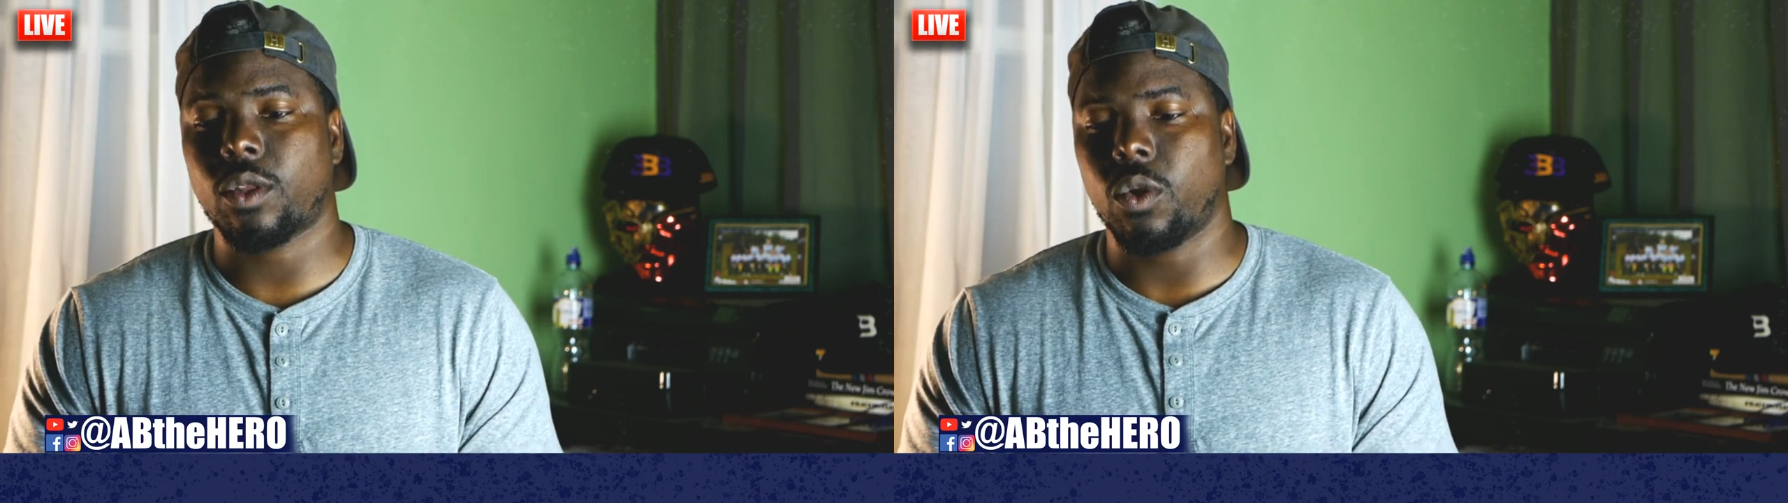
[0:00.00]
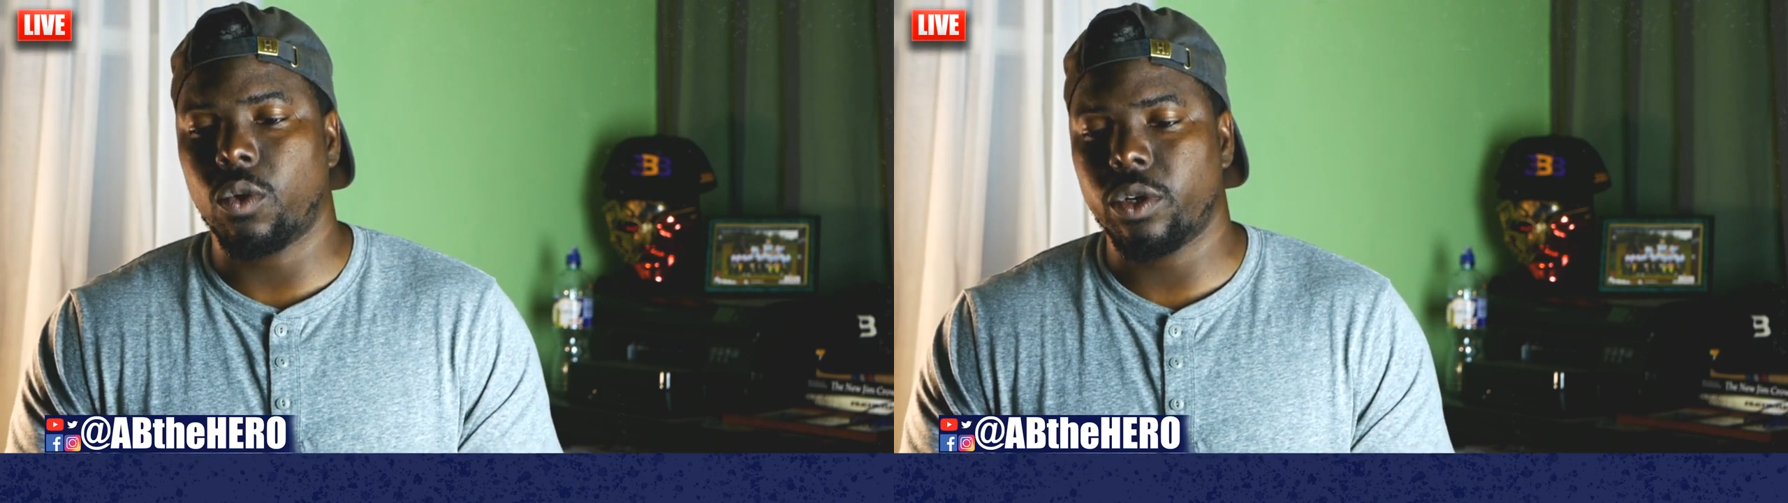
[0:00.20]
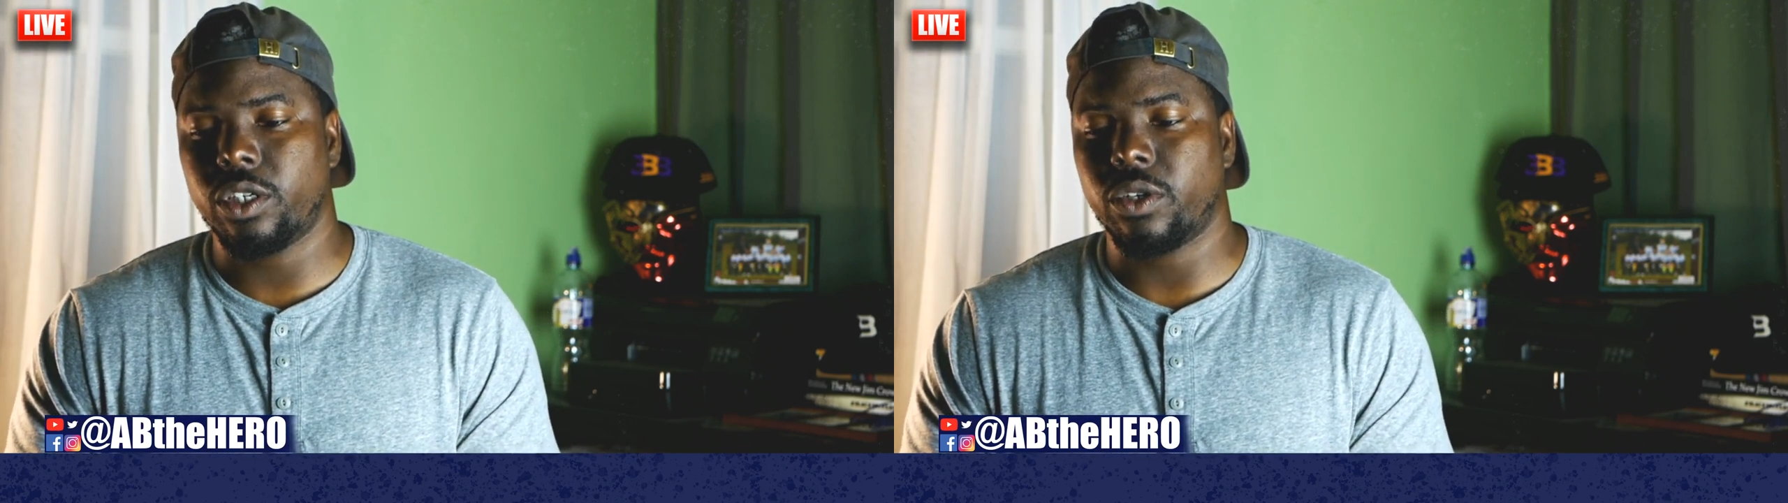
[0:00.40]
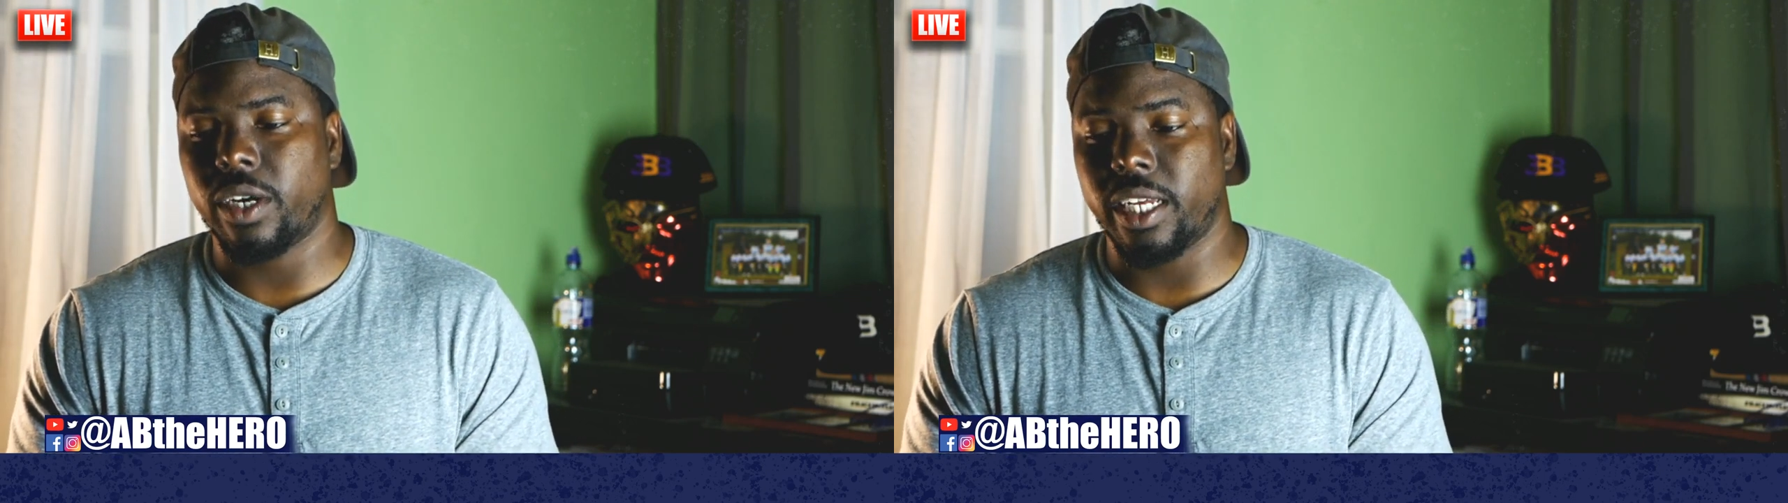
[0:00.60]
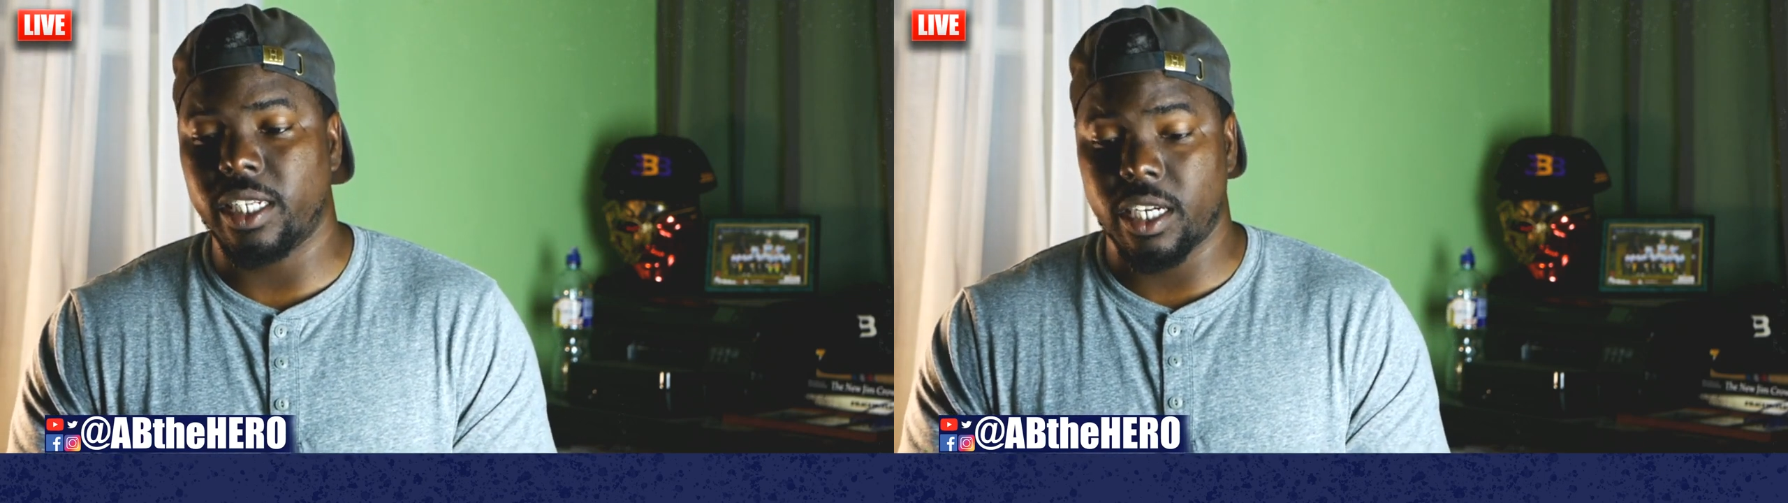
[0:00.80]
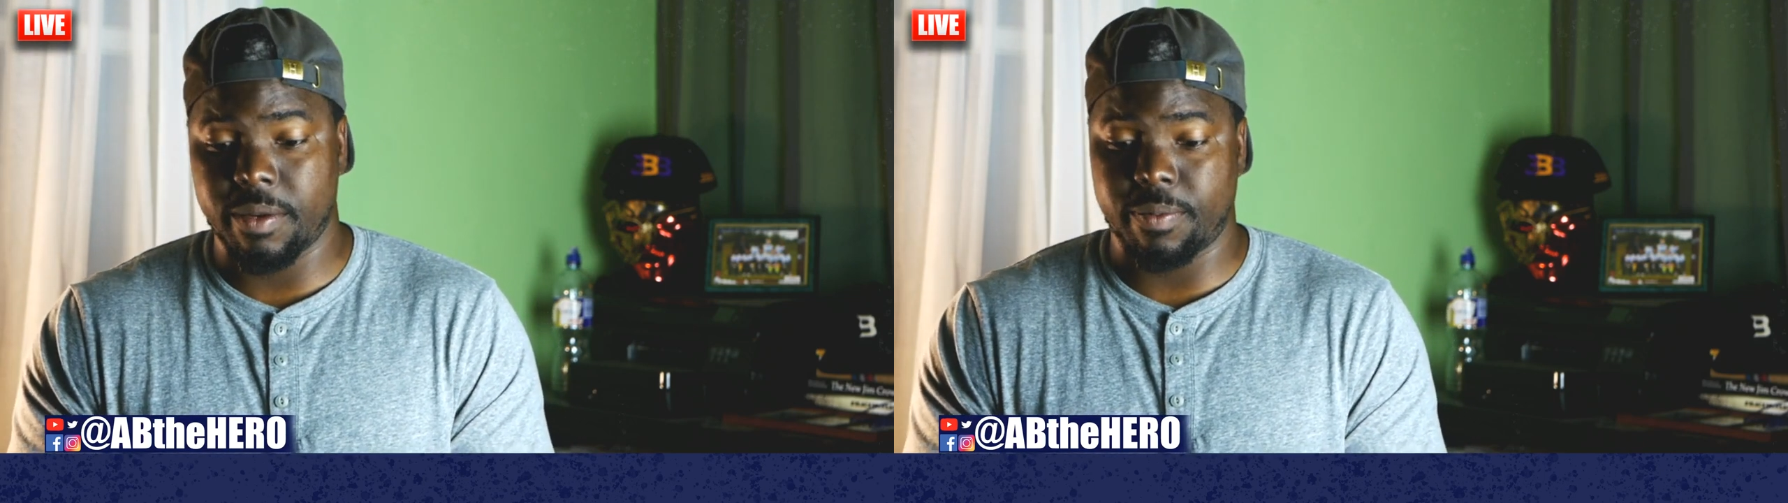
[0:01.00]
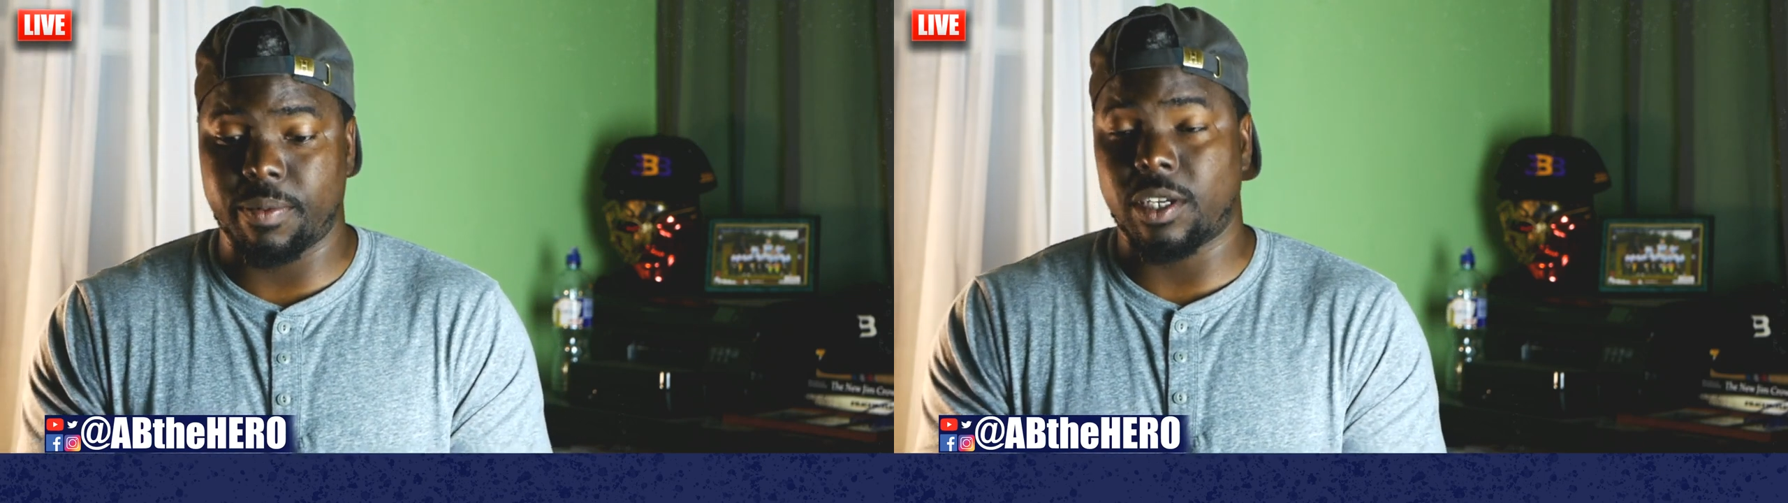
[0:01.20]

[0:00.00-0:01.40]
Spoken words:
or you'll end up